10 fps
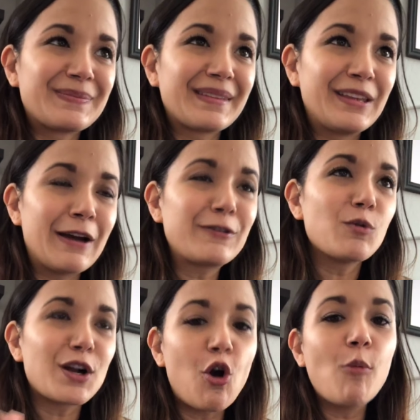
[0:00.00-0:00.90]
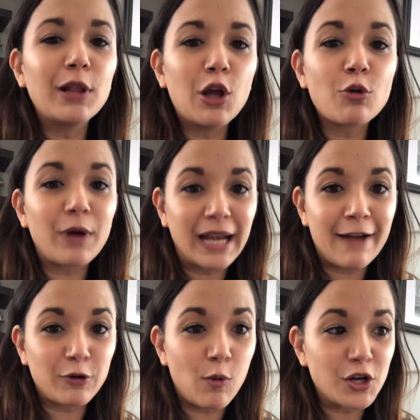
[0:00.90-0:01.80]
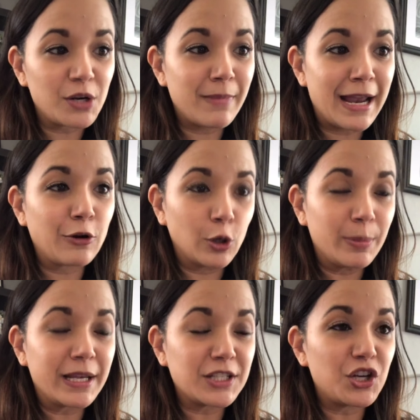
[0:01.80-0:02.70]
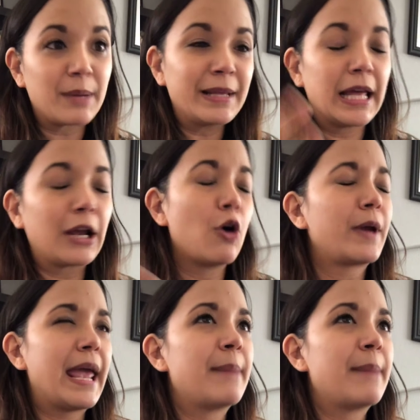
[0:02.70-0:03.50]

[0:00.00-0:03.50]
you have to watch Home Alone right after watching My Girl because you got to be like, okay, I'm